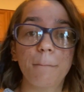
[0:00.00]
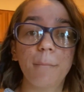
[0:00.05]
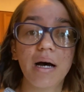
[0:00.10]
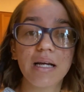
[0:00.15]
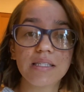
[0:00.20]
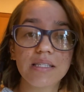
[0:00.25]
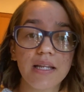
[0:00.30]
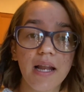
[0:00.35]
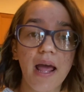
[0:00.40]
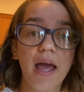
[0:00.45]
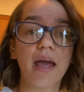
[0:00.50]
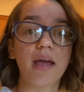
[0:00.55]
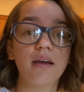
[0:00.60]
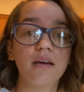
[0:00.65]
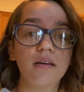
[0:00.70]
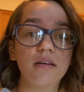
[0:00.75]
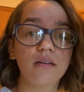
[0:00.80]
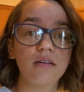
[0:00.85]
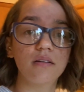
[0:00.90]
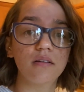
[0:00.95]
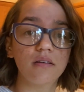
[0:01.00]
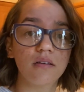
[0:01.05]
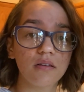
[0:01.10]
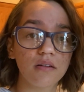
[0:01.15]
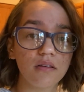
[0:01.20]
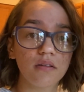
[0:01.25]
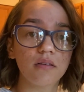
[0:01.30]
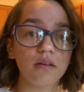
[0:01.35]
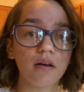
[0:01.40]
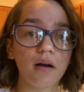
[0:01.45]
but today
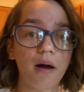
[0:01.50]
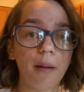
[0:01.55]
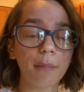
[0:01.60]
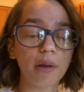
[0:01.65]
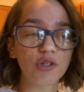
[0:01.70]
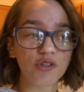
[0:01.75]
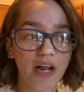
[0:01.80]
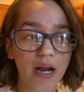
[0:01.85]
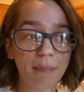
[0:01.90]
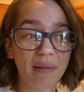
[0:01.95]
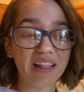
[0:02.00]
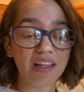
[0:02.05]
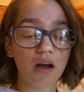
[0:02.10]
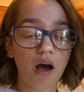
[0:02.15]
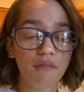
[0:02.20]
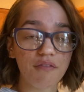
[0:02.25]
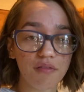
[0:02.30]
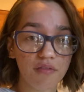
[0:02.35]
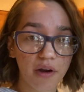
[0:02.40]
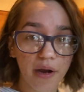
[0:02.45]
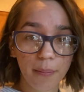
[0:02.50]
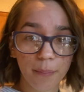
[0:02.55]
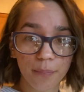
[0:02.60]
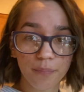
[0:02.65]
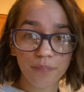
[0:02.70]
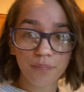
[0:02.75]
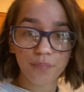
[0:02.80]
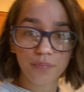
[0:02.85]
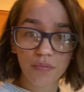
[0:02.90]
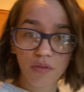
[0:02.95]
I'm gonna try to make the coffee for him.
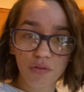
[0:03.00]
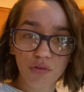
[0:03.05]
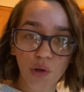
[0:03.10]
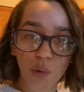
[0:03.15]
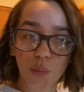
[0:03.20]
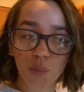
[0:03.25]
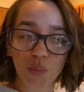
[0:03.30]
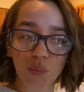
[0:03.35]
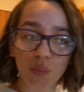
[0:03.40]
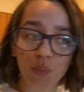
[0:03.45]
So.